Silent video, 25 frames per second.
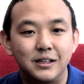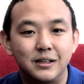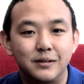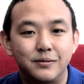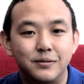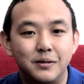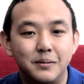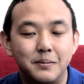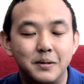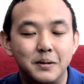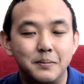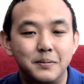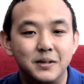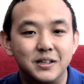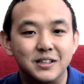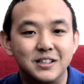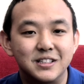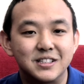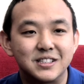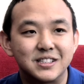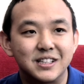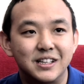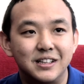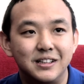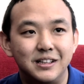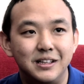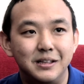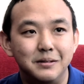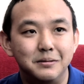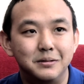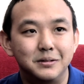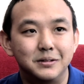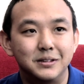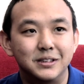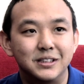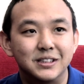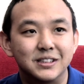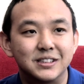from my mother's side, living
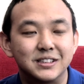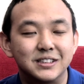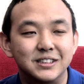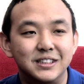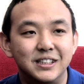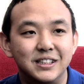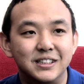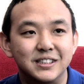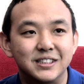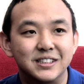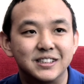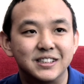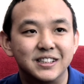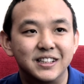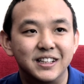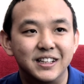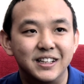with us. Yes.